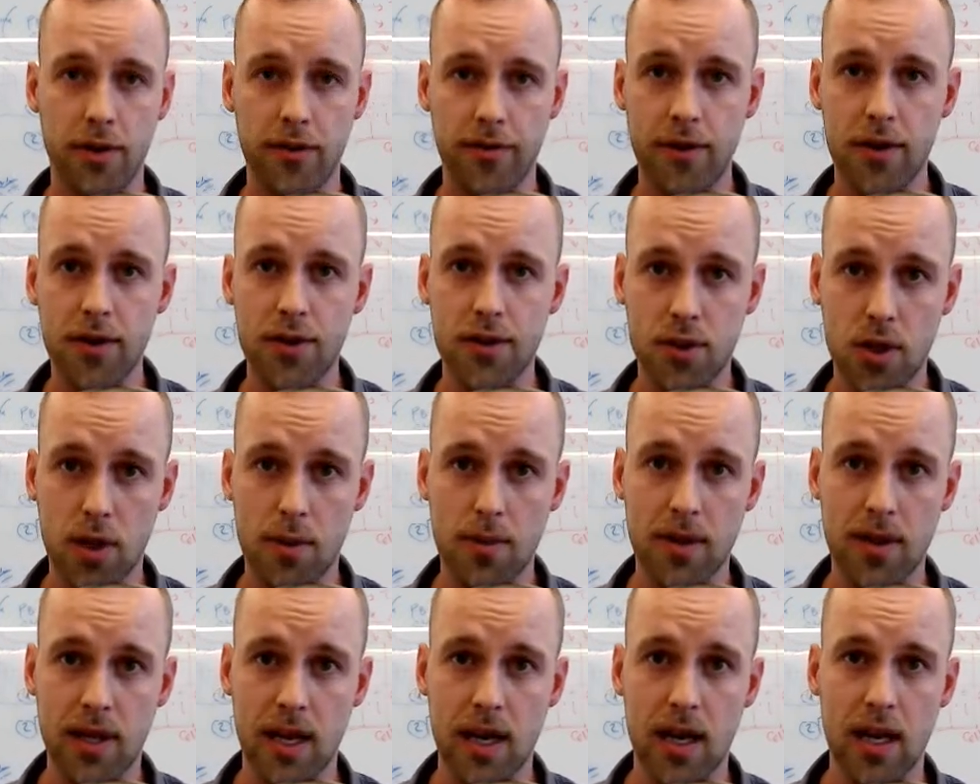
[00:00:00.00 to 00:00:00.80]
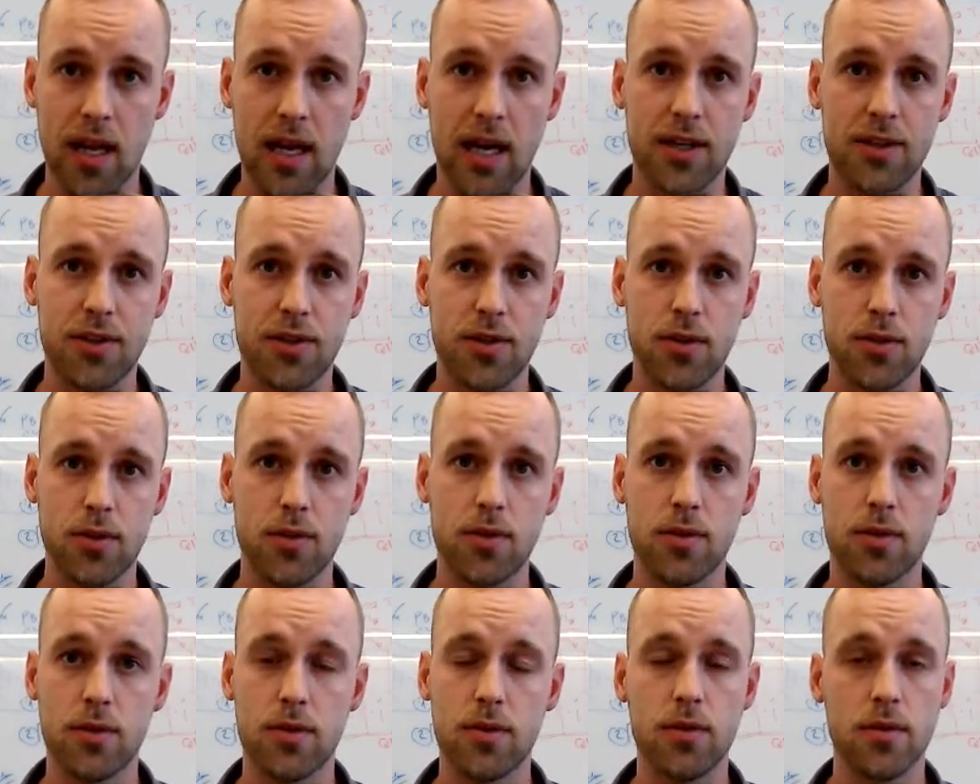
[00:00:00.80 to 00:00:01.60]
the first topic that I'd like
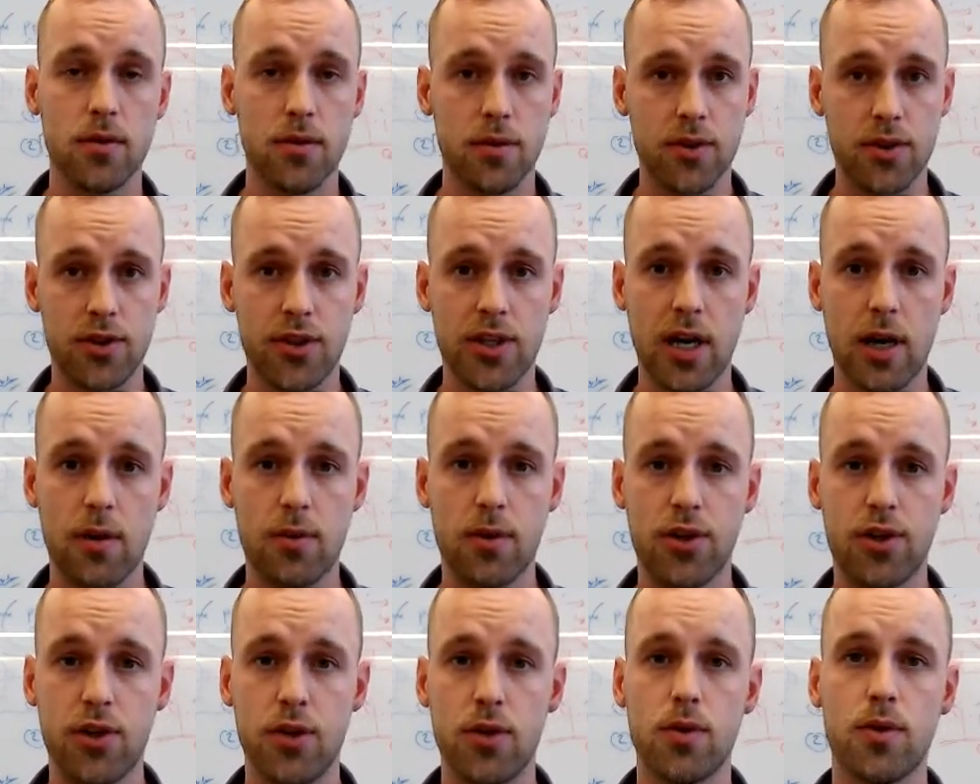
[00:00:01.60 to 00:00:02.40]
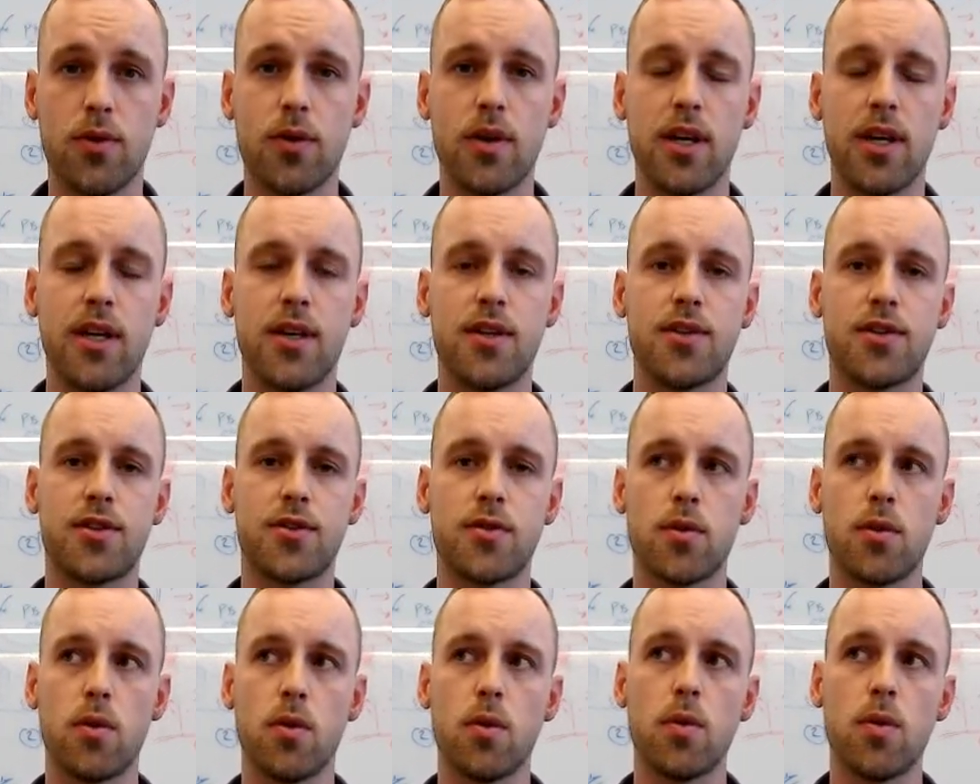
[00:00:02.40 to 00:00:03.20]
to share with you
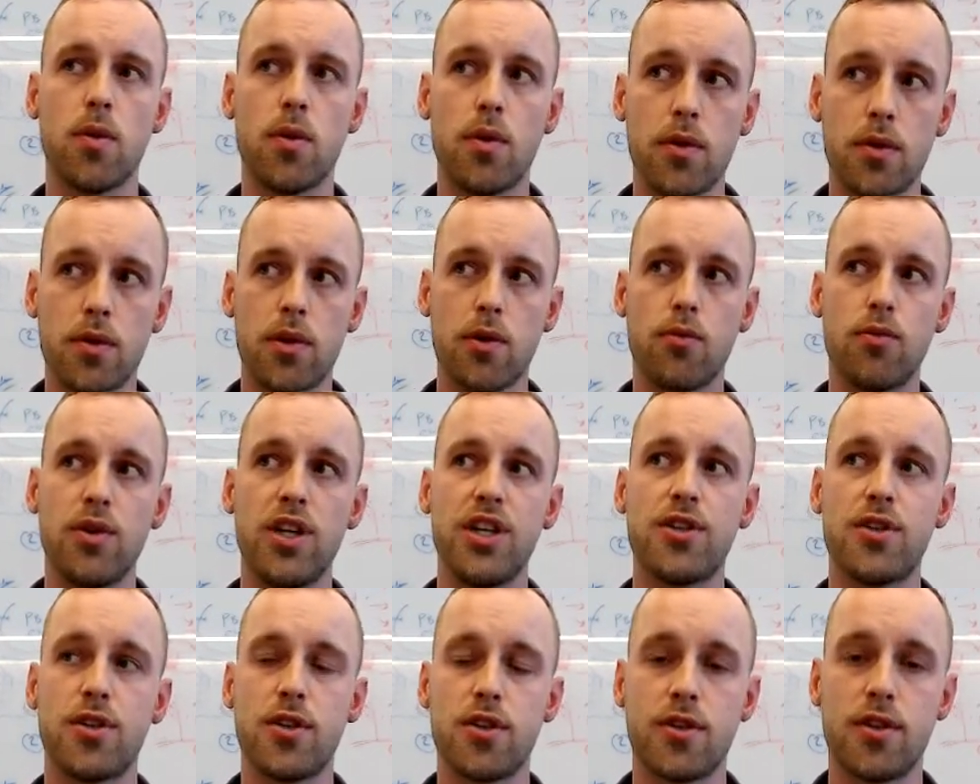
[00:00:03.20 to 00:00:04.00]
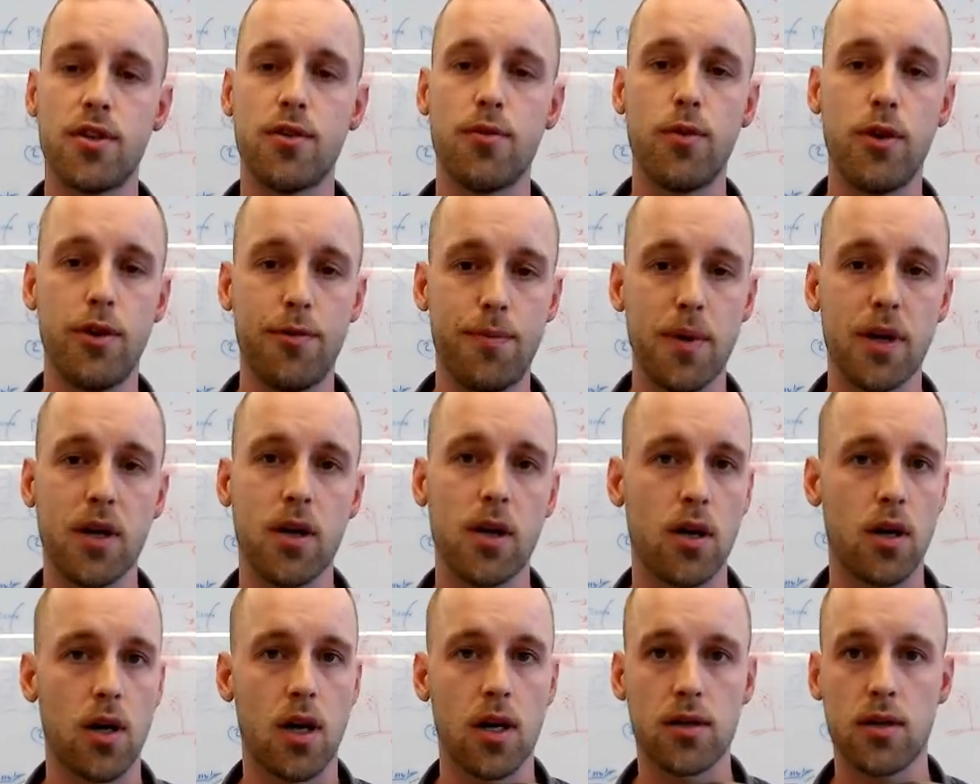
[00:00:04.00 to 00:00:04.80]
is the research that we've been
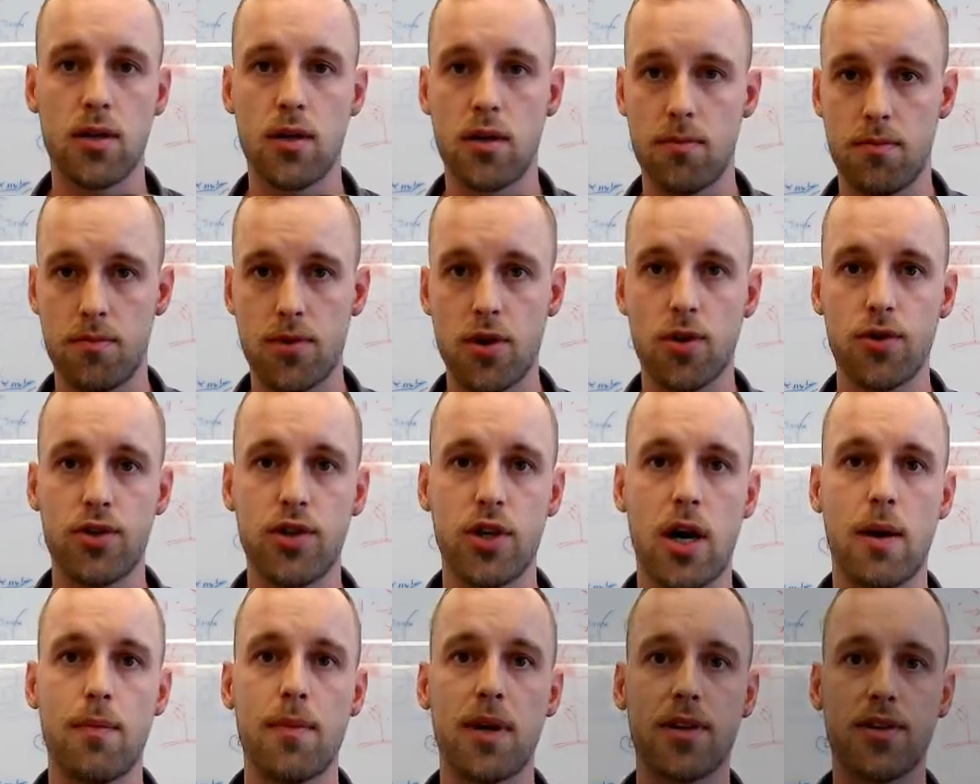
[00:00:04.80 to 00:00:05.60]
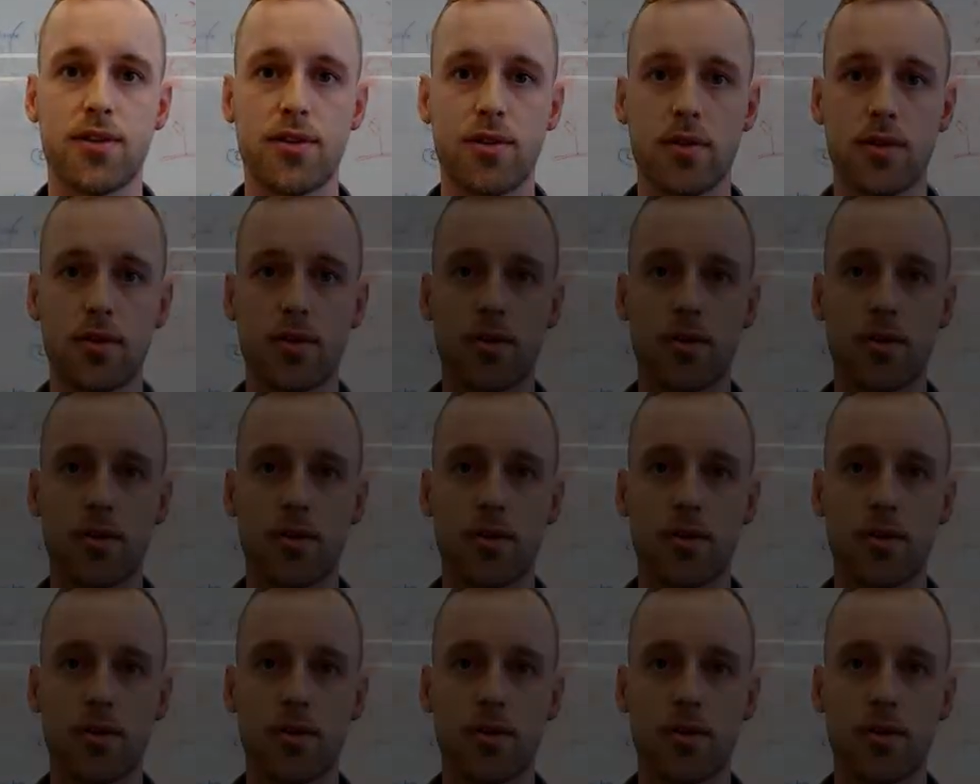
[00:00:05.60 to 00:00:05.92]
conducting on proteomics.